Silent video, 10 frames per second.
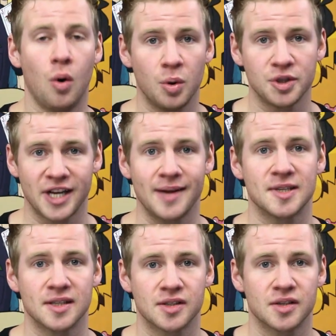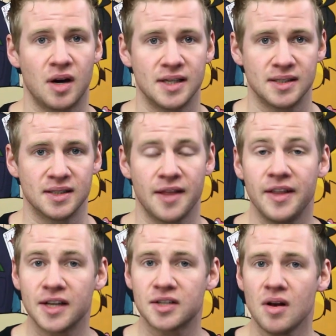all shapes and sizes. And
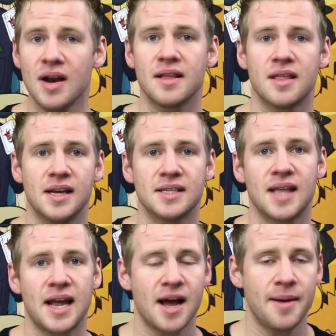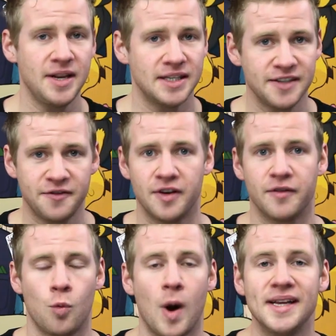the exciting thing is they come in
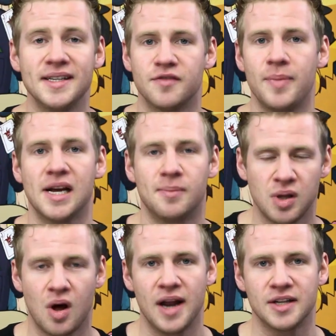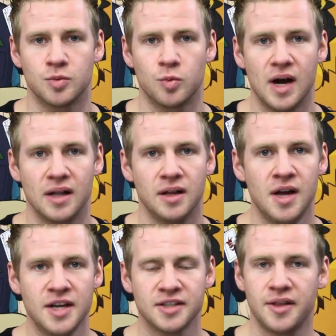different ways of being applied as well.
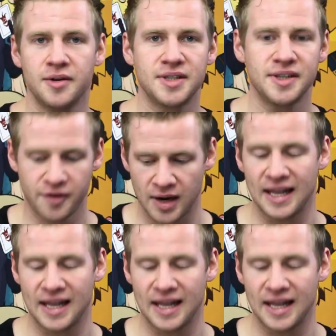So there are different